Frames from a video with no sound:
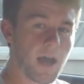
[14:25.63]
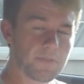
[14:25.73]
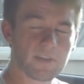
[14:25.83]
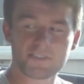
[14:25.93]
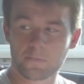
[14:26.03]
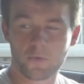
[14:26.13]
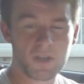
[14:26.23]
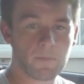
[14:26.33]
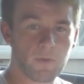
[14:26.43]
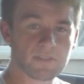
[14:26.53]
I think it's a
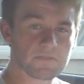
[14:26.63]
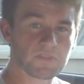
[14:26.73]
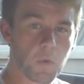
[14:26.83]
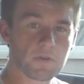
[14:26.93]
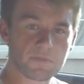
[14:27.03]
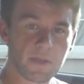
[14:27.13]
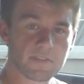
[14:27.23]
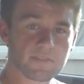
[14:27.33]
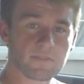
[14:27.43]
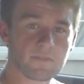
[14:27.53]
pretty impressive storage space.